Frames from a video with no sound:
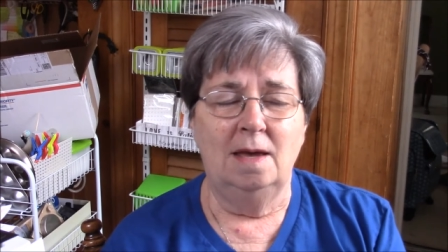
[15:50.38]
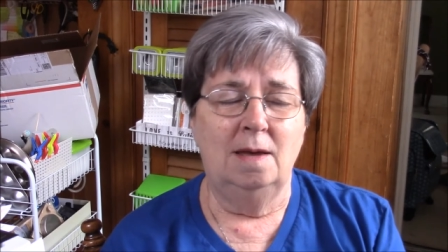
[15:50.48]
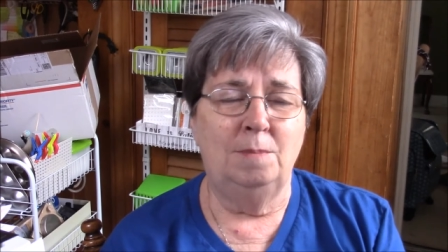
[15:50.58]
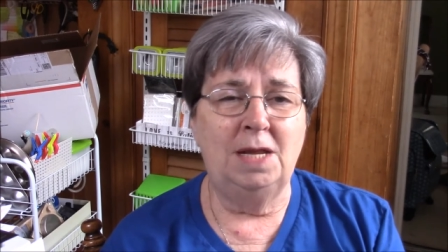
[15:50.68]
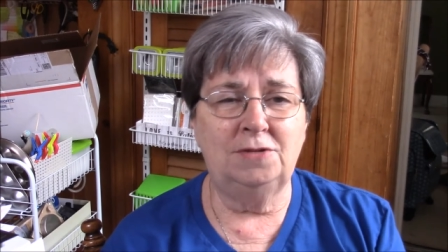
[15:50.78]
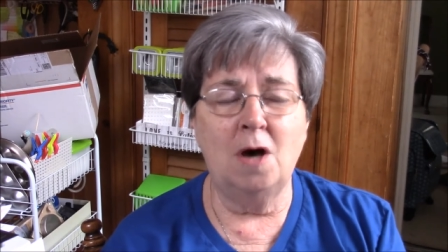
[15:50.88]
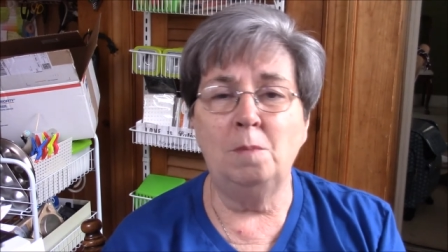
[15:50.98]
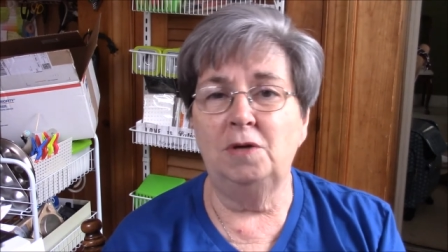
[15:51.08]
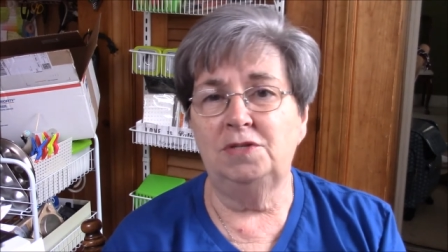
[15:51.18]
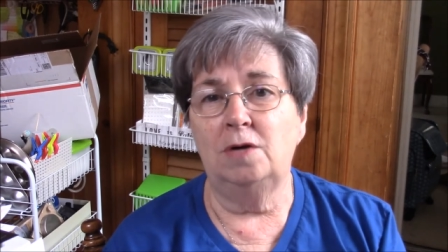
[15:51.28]
But it's
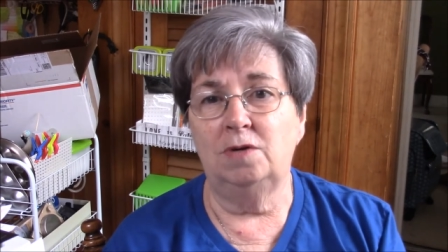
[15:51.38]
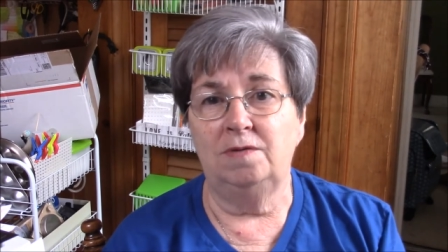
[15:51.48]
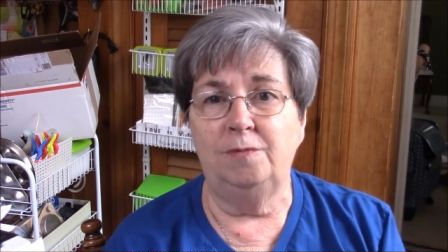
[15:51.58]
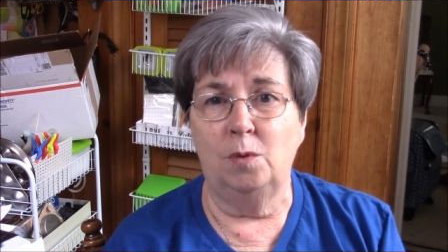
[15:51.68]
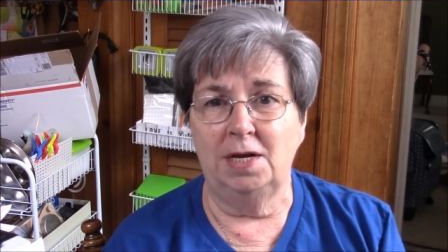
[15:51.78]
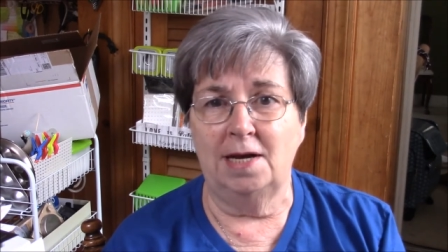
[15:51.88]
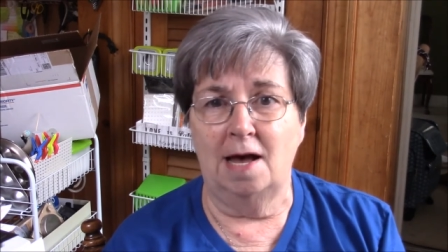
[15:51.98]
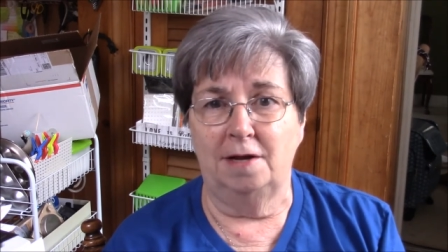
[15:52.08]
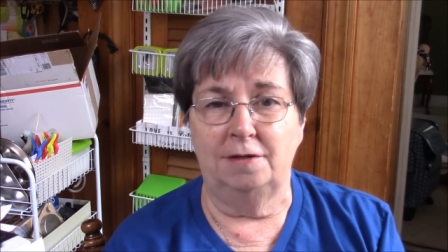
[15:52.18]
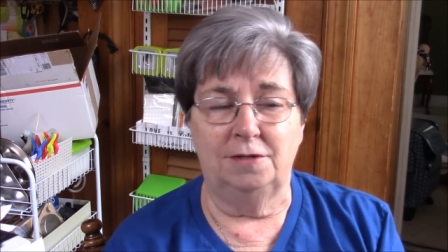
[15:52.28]
almost
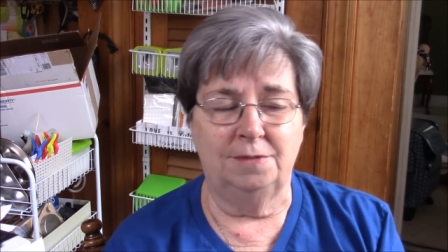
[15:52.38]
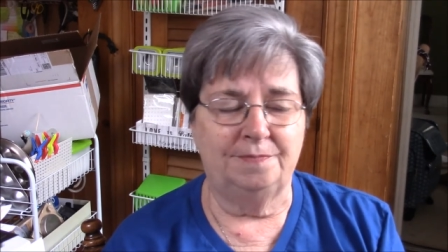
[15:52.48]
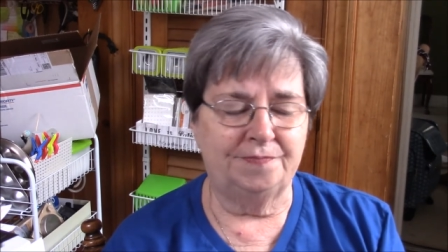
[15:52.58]
$140.